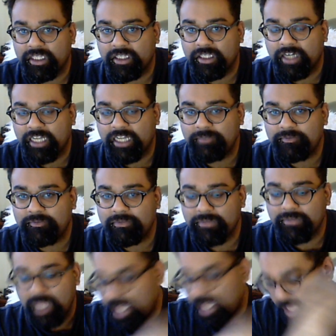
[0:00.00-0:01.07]
All right?
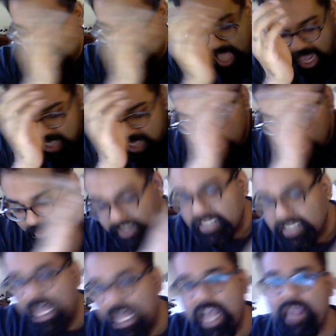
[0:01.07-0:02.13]

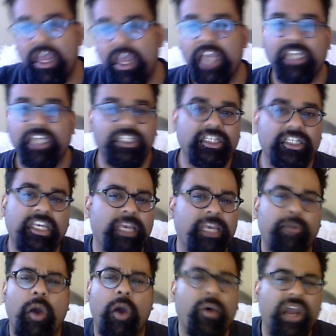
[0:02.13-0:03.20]
I could just
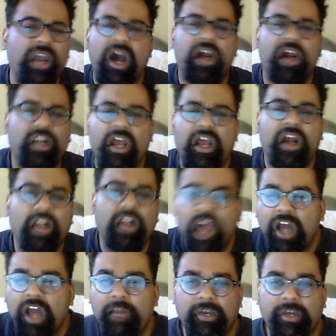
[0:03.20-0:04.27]
keep going on and on and
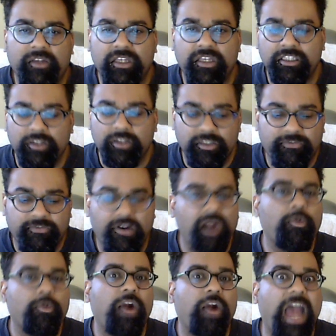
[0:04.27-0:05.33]
on about this, and there's far
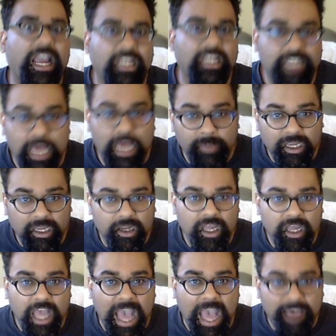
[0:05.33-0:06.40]
more academic
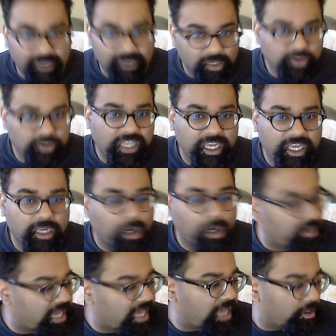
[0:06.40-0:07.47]
avenues I could
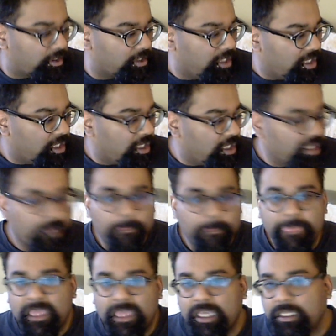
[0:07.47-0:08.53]
go down
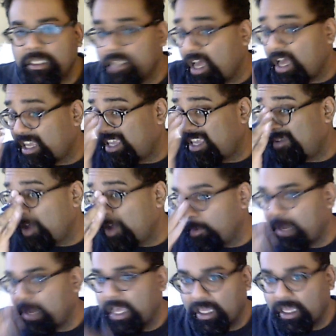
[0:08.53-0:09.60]
in talking about
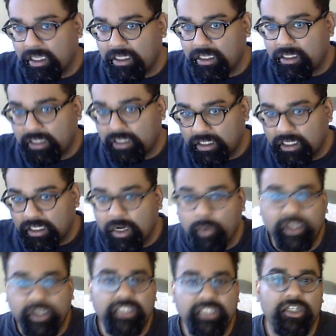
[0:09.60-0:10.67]
my
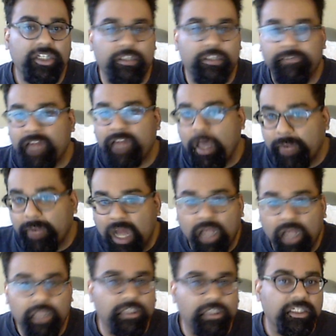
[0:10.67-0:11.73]
research into
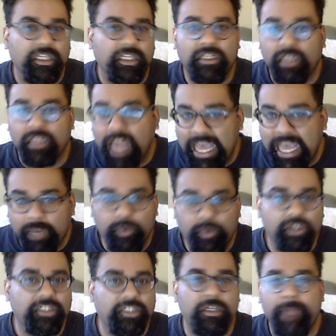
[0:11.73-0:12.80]
phenomenology, into
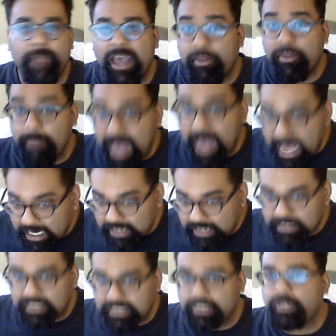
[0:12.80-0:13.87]
language, into
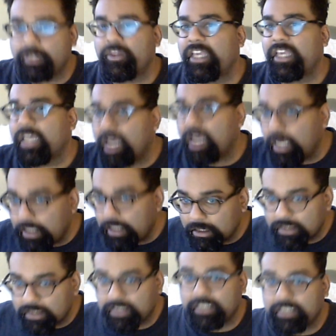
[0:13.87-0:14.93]
mathematics, into the
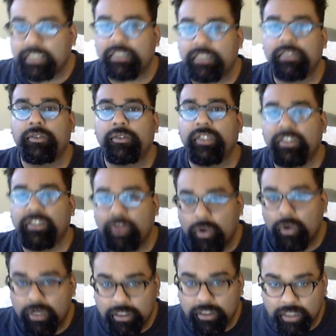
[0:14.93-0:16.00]
occult, into
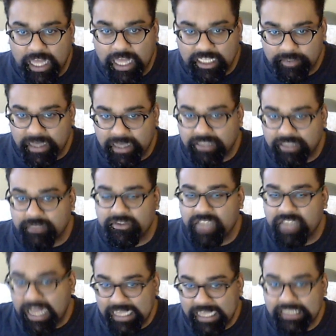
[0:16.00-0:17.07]
historical aspects of
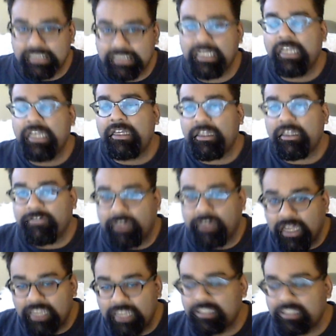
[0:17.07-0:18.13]
science and
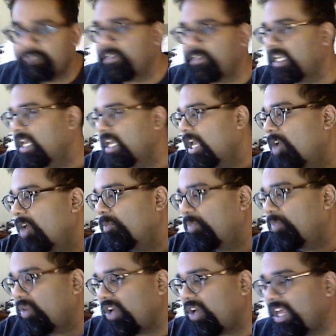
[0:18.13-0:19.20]
philosophy.
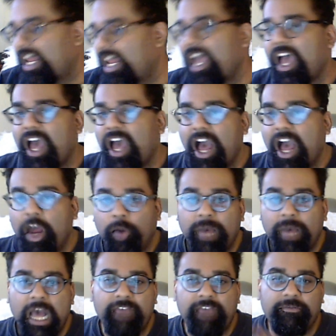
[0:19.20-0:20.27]
But I
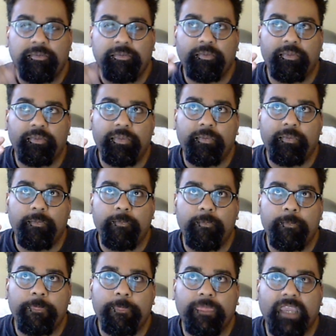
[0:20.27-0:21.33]
hope I've
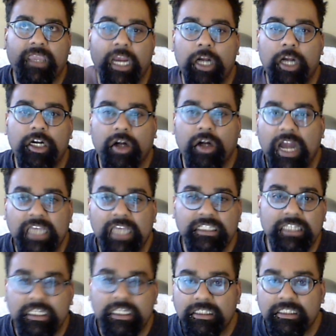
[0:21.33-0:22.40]

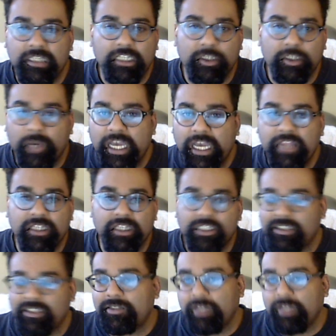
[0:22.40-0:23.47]
characterized it in such a way that
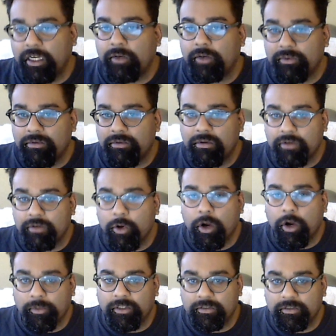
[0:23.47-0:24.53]
just,
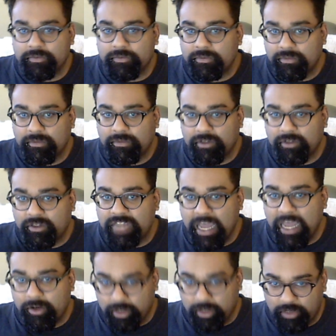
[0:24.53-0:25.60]
normal,
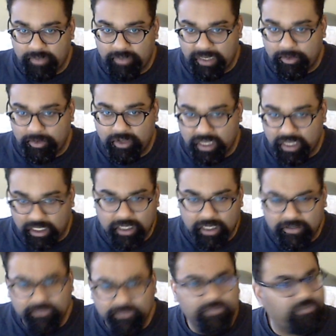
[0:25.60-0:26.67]
down-to-earth people can
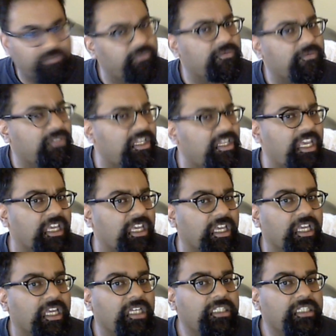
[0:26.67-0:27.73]
see.